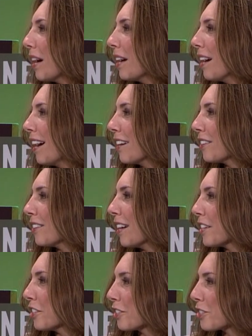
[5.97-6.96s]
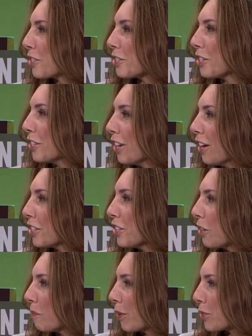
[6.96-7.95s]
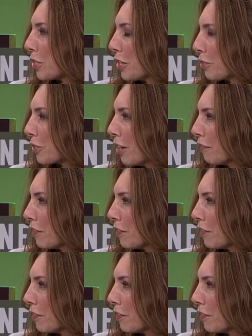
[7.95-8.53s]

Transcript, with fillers: I, I don't, you're such a, a young person yourself,